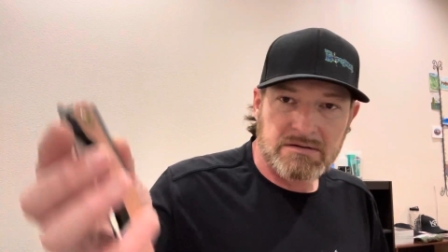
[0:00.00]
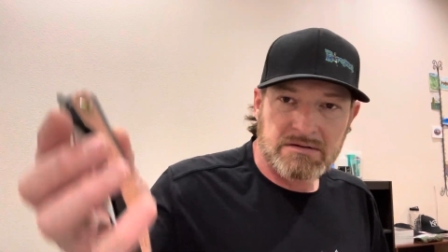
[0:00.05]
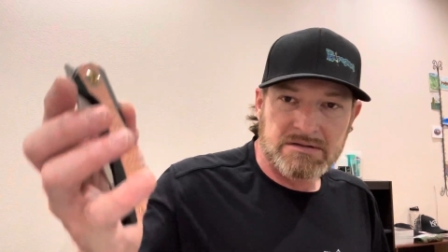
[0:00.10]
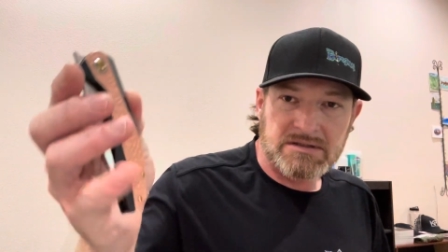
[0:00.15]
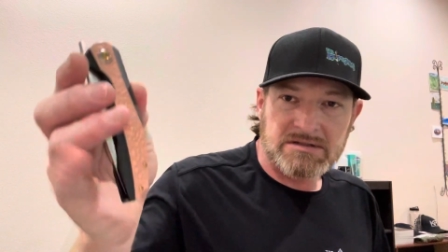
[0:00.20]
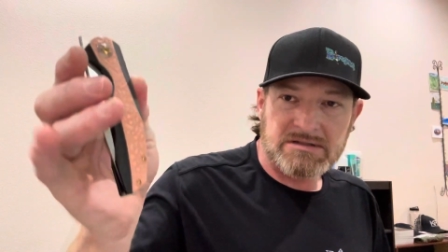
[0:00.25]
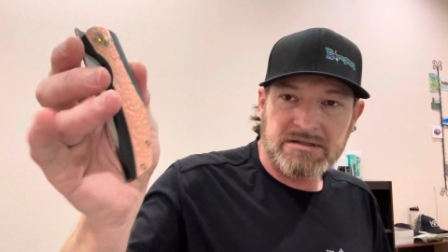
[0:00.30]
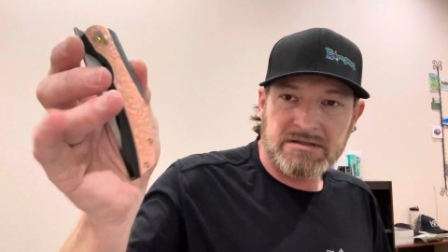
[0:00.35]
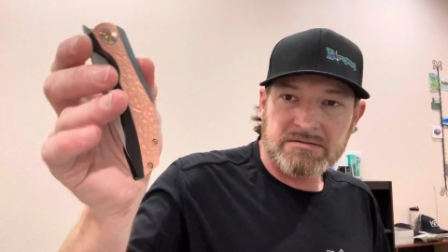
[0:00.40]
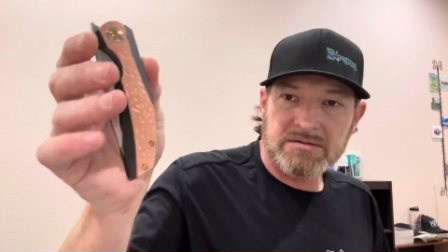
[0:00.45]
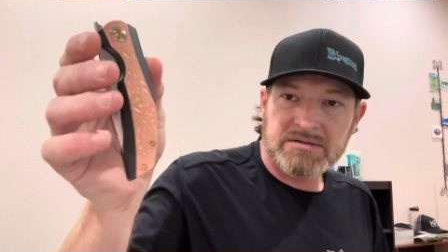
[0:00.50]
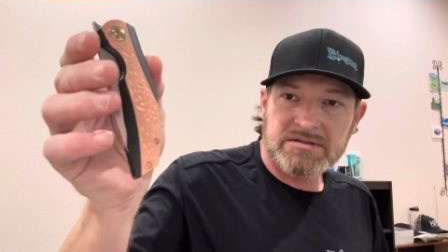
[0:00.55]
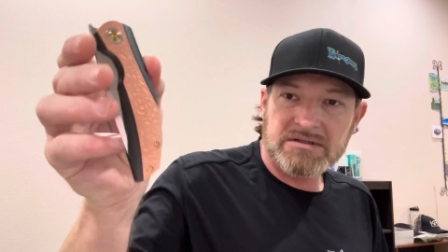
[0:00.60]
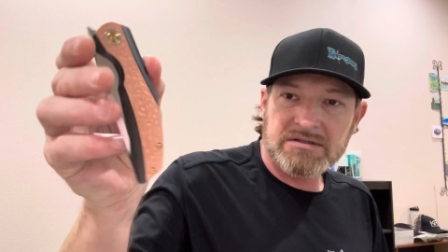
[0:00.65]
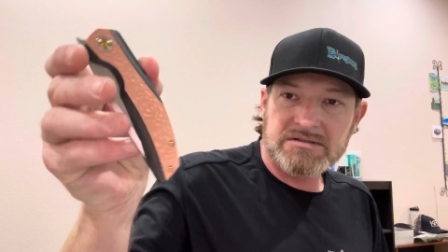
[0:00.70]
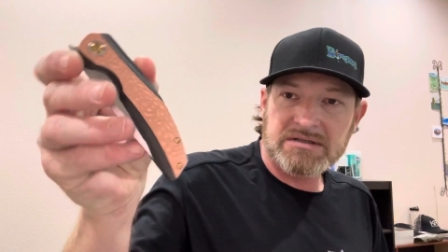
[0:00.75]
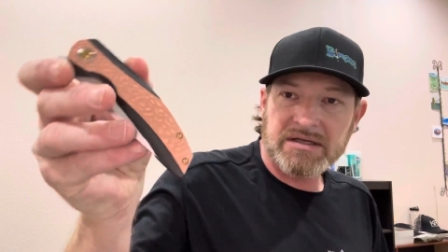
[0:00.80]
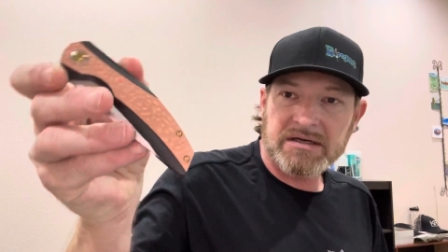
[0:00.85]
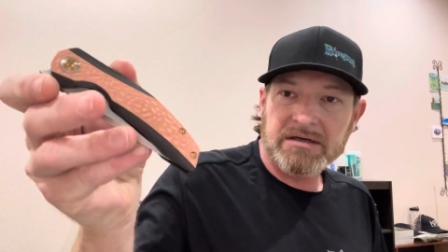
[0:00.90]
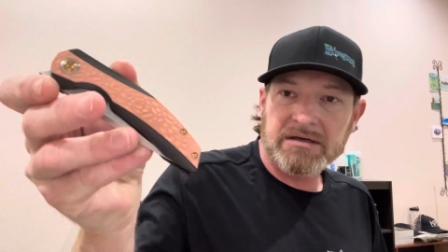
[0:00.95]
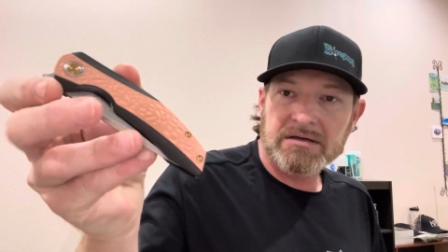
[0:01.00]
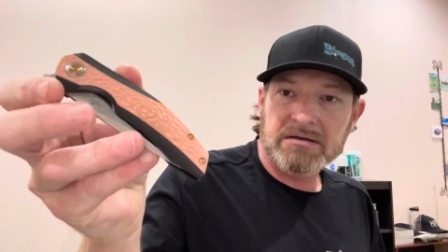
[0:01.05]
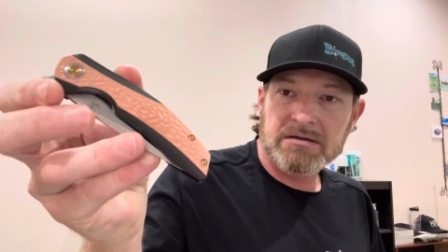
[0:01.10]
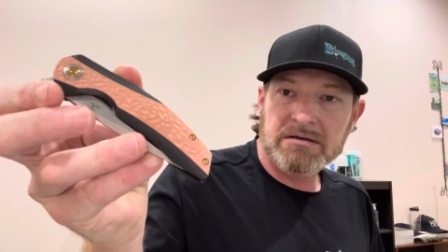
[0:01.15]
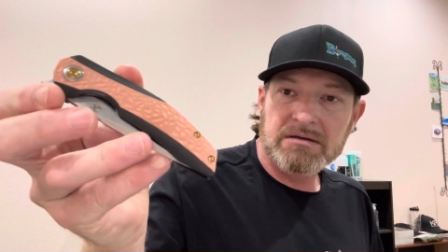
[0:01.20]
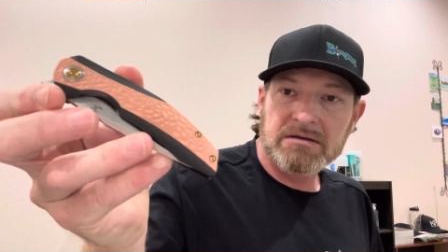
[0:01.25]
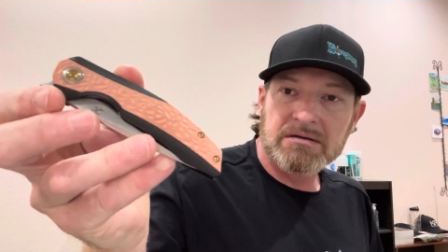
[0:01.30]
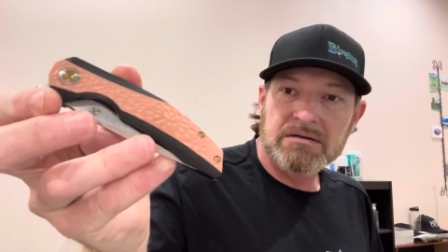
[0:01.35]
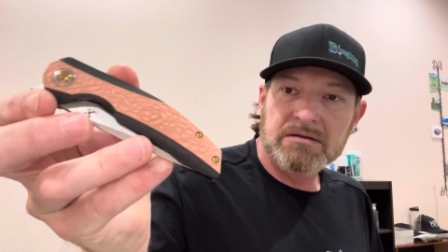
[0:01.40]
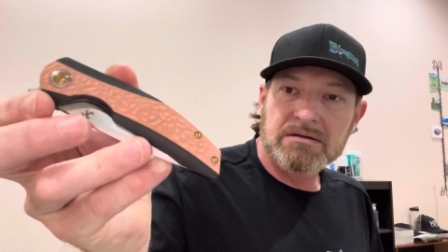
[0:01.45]
just these were just sitting here.
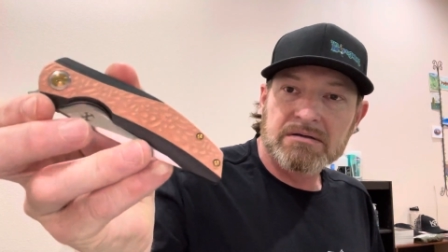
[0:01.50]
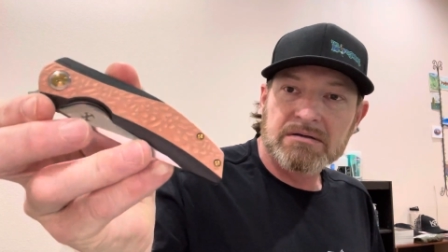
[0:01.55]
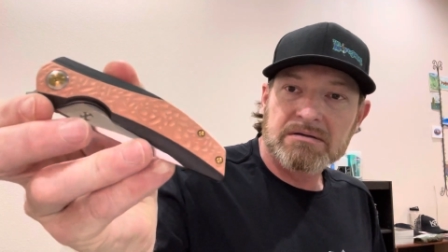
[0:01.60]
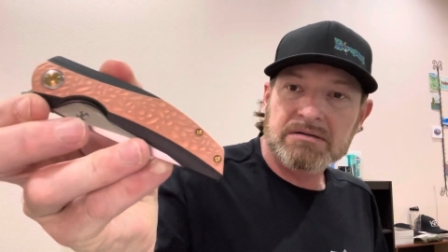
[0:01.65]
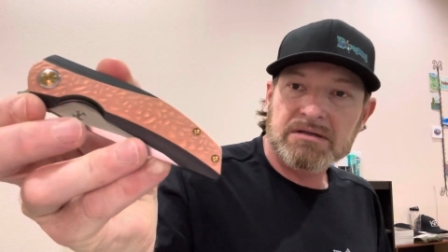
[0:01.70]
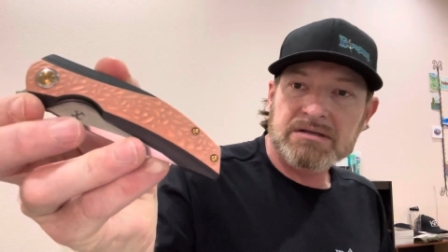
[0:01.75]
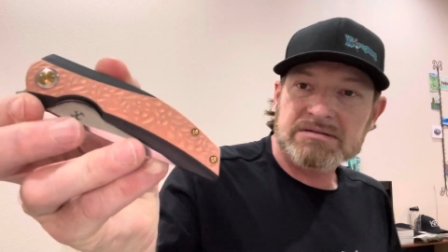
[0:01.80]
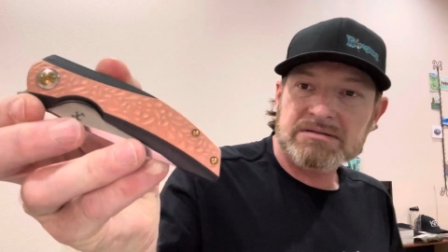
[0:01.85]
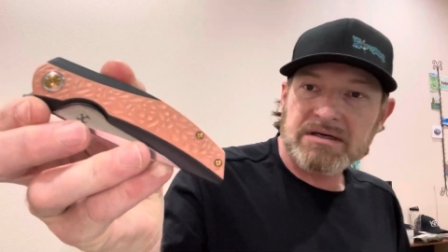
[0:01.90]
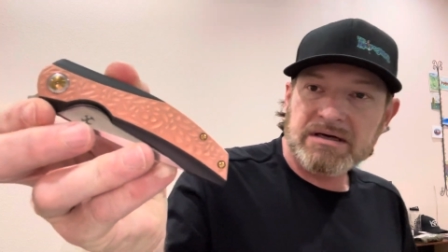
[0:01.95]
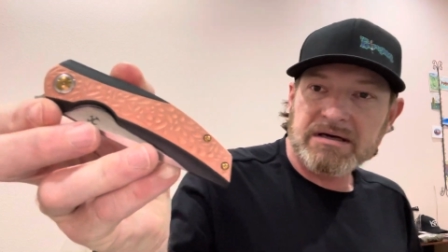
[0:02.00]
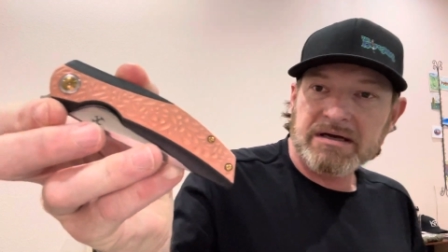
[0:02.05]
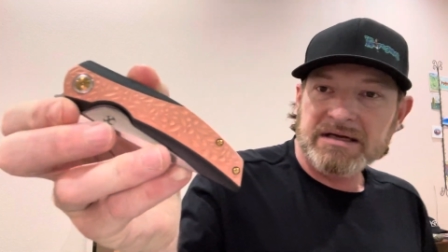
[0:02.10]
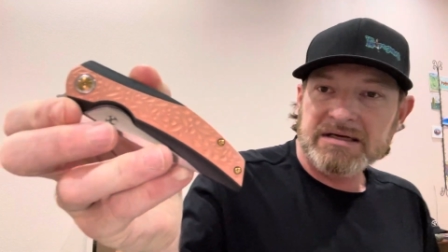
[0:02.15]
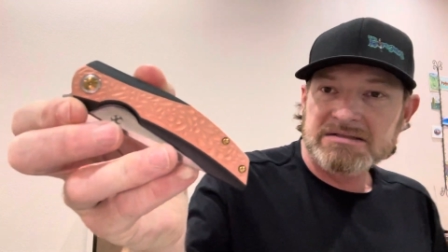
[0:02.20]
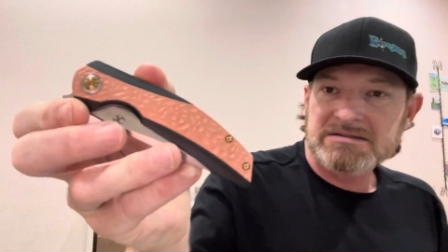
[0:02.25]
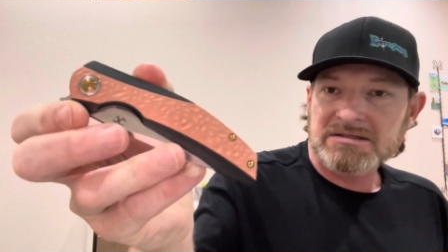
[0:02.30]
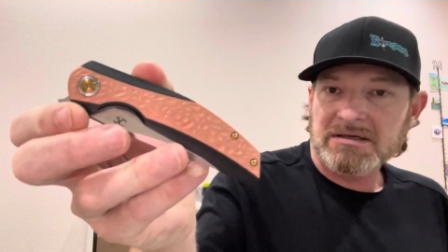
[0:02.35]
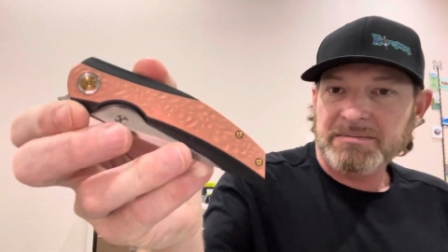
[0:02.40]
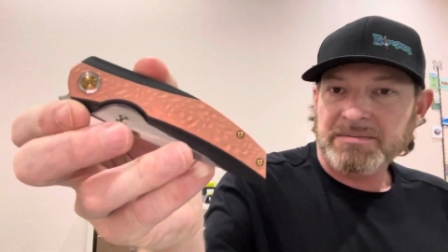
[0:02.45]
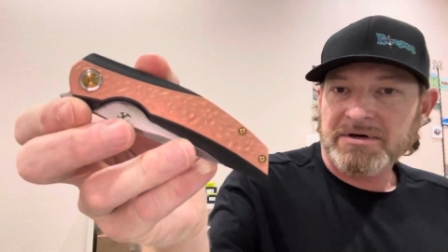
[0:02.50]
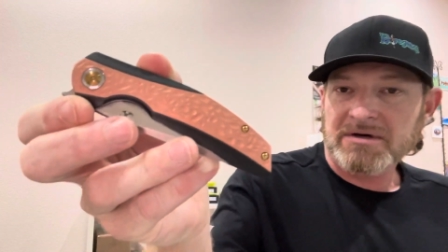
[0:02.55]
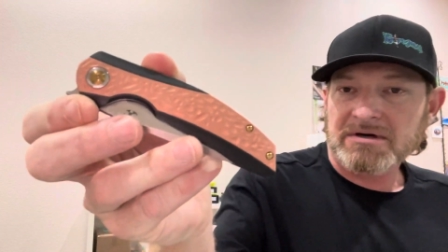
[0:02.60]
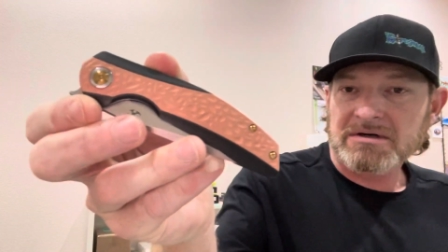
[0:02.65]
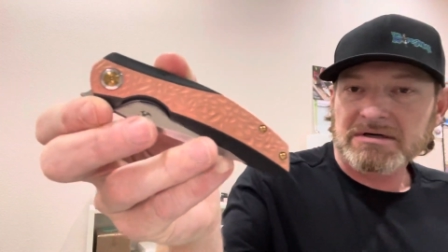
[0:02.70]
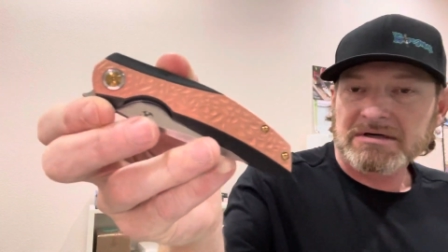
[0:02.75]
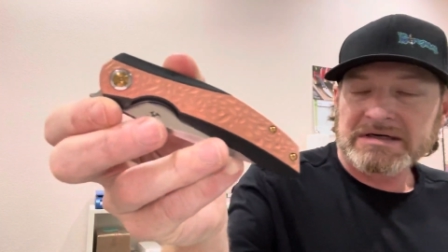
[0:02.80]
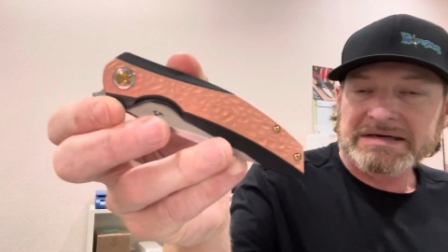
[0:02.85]
This uh, accipiter,